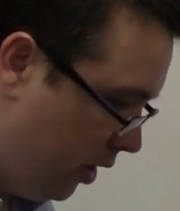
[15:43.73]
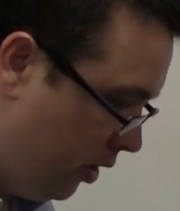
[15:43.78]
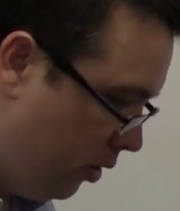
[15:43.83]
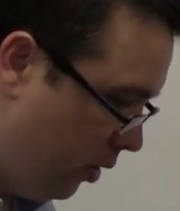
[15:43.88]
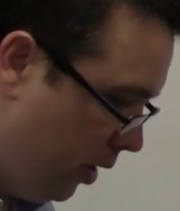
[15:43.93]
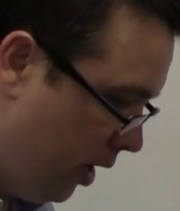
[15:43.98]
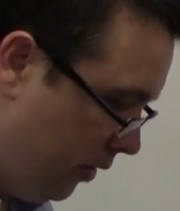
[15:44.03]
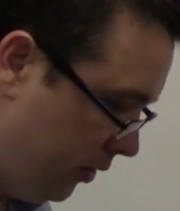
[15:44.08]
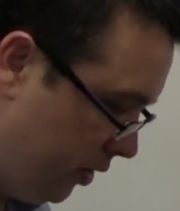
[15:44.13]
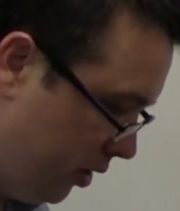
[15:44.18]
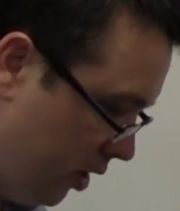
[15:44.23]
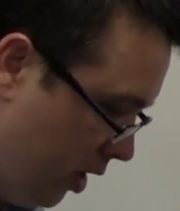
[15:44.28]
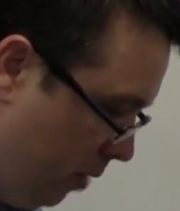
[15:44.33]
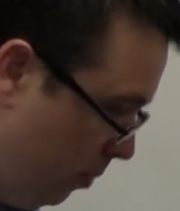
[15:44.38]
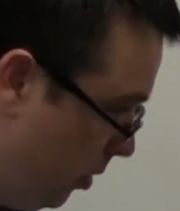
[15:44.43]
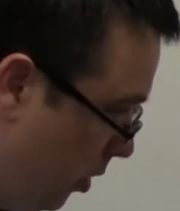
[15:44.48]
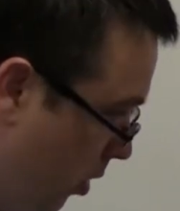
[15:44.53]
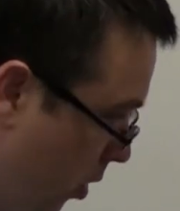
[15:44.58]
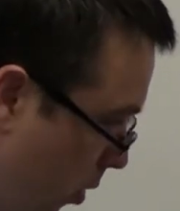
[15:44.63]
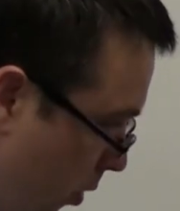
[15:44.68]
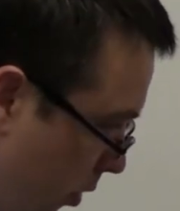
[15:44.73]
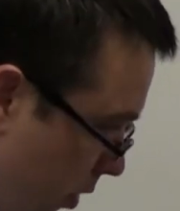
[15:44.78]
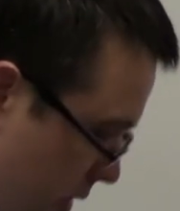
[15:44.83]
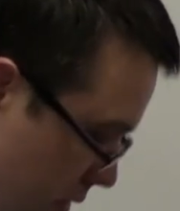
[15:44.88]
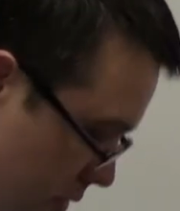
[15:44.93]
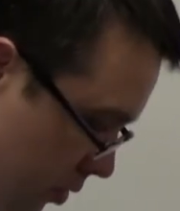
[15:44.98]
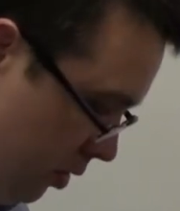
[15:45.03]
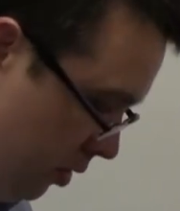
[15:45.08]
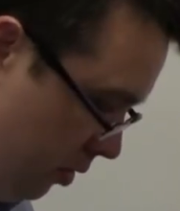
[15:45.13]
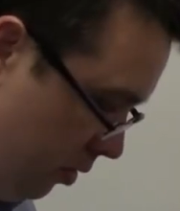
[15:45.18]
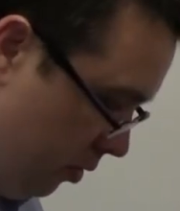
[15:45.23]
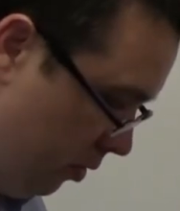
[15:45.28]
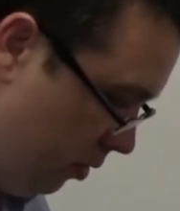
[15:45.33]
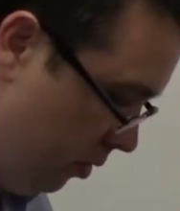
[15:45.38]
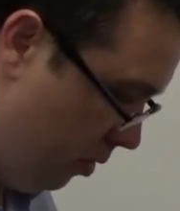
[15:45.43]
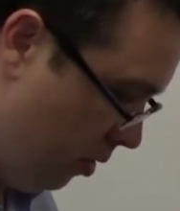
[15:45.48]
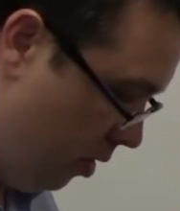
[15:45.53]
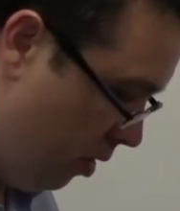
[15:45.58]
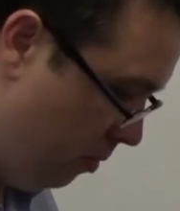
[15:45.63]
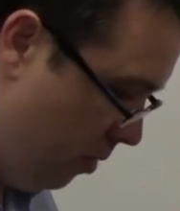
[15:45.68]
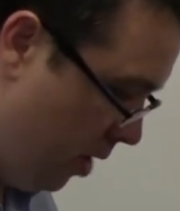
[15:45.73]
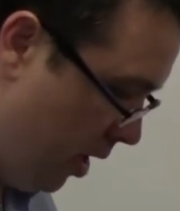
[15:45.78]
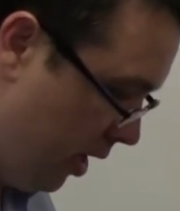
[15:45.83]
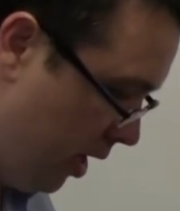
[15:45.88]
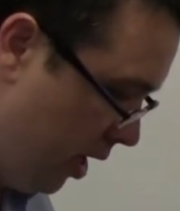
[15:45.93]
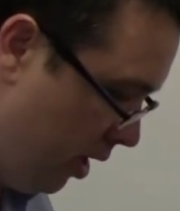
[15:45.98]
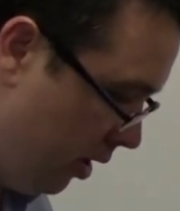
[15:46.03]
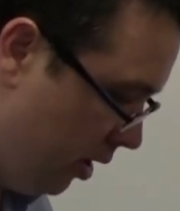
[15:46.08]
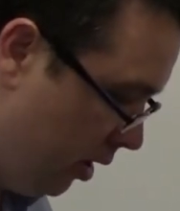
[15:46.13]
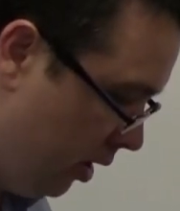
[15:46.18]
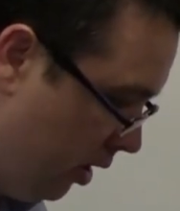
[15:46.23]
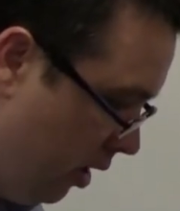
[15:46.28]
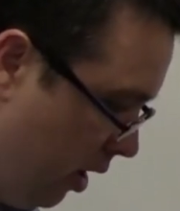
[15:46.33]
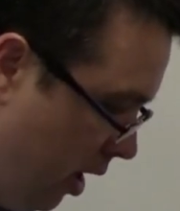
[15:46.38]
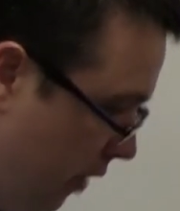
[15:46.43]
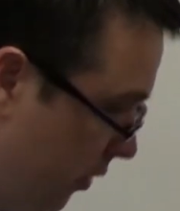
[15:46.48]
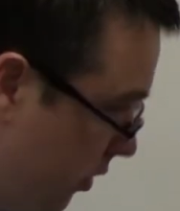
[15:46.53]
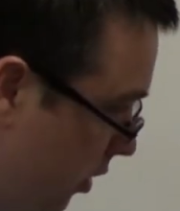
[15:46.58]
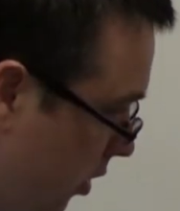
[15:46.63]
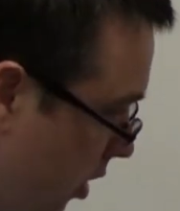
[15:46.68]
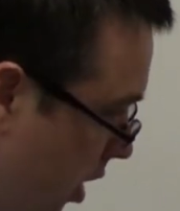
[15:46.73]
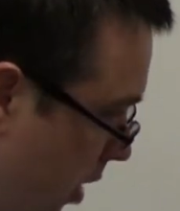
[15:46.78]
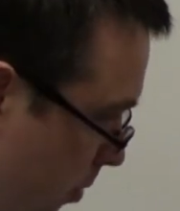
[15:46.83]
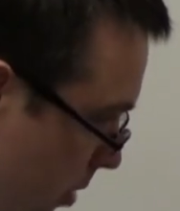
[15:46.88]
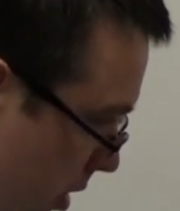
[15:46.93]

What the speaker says: know I have to type in the whole thing on my calculator. I have to type it